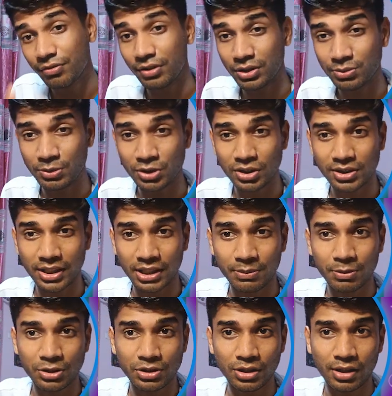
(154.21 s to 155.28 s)
First picture,
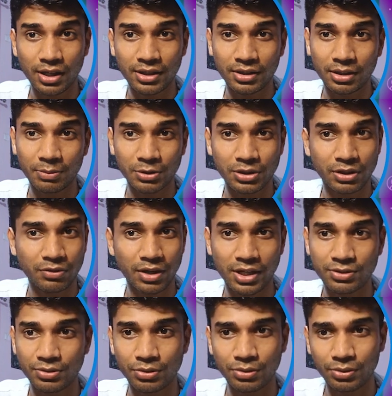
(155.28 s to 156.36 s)
second picture, and third picture,
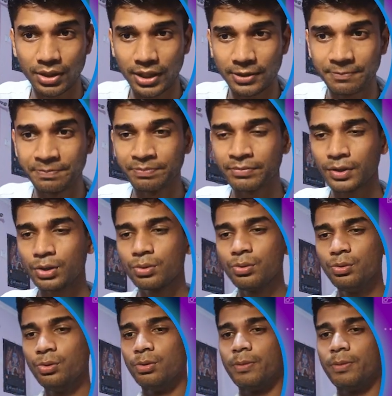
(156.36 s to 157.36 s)
as you know, right? Cool.